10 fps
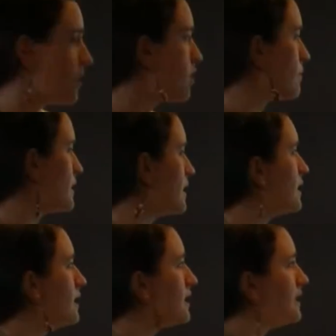economy
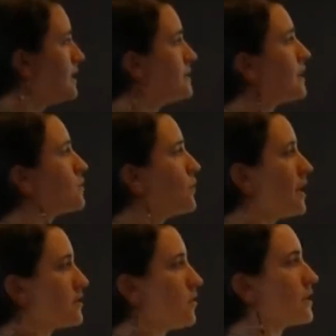is that we
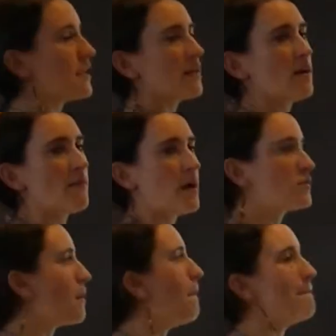are talking here
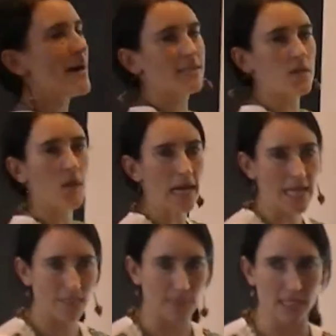about material
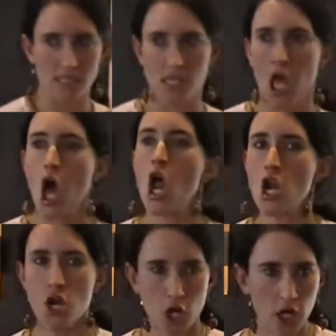aspects,
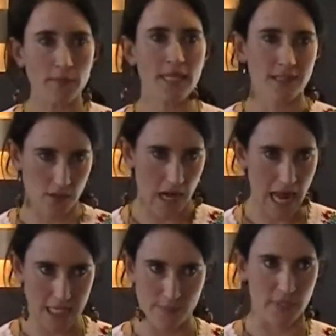non-material
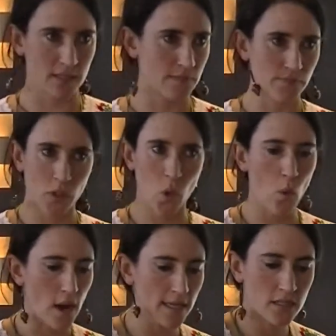aspects,
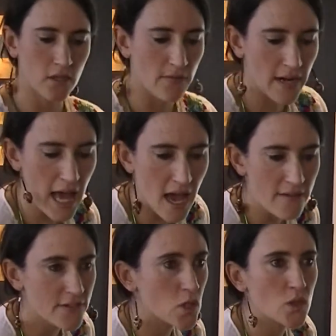quality of
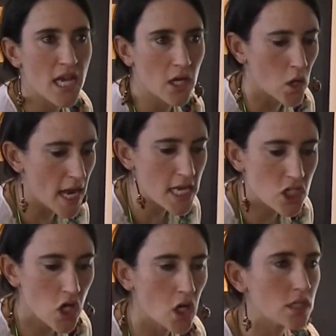life, social
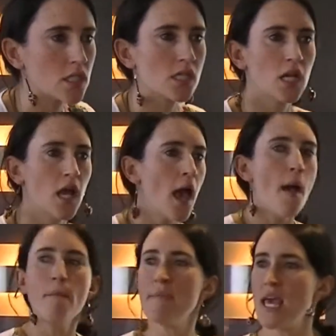connections,
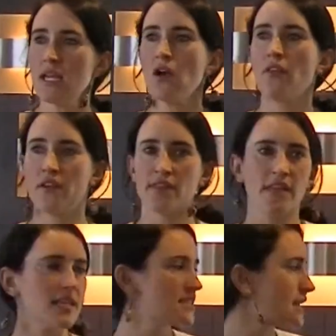many other
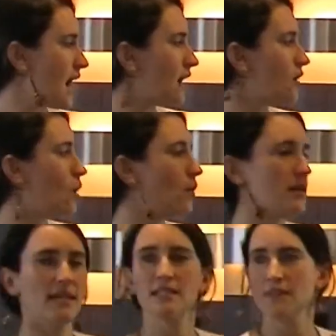things can grow
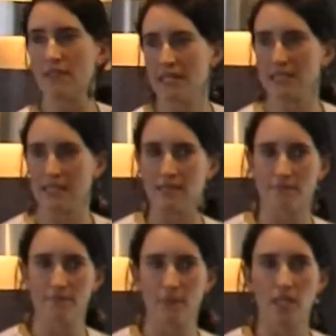indefinitely.
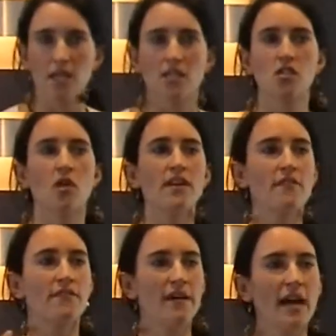So
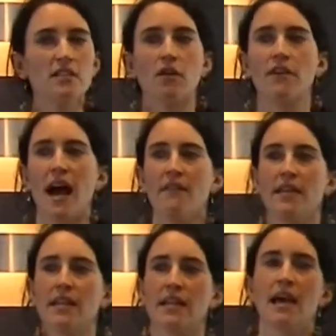the fact of
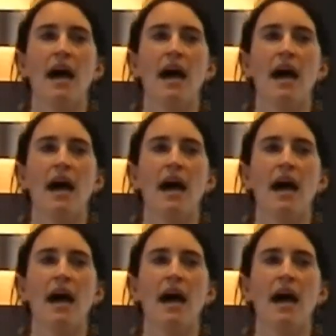having